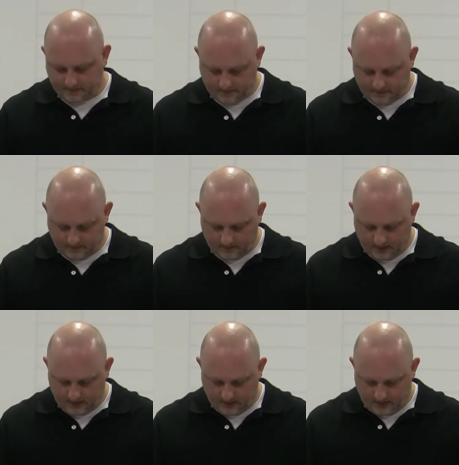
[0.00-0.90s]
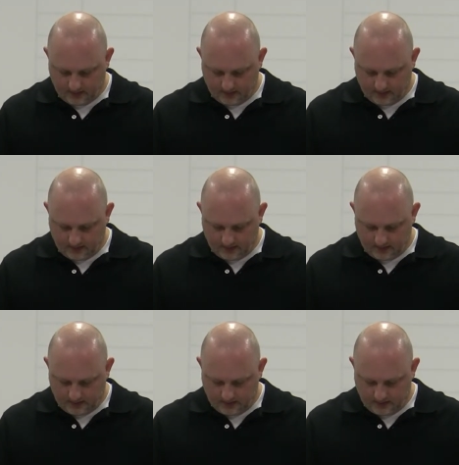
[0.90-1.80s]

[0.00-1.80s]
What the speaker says: Nothing is said.